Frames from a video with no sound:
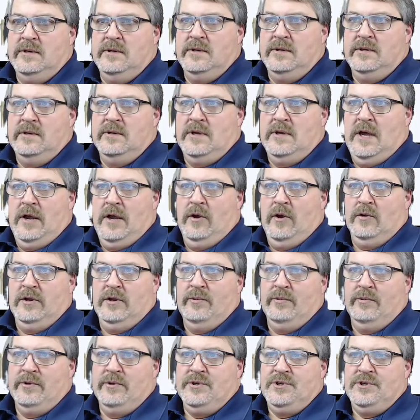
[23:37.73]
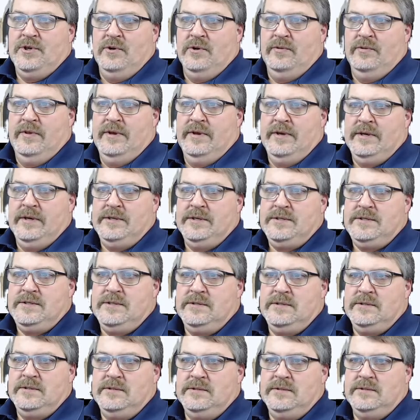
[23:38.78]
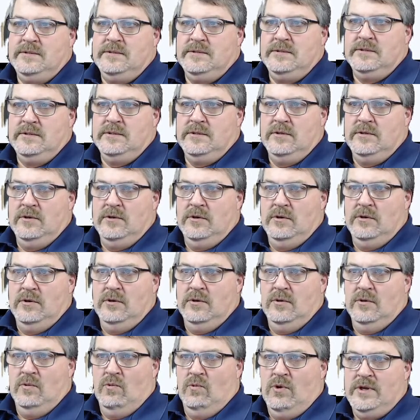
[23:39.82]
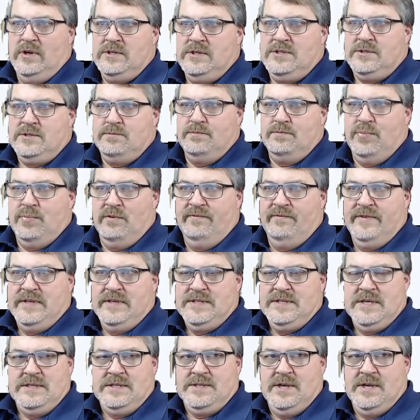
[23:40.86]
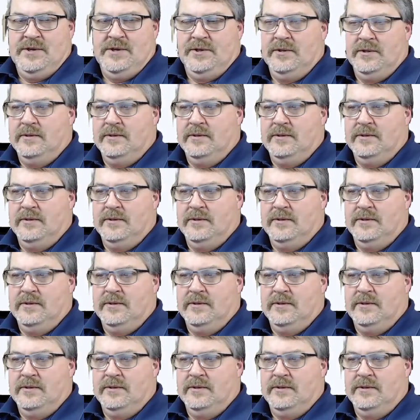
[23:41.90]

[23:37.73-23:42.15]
I only want to show this once per visit session.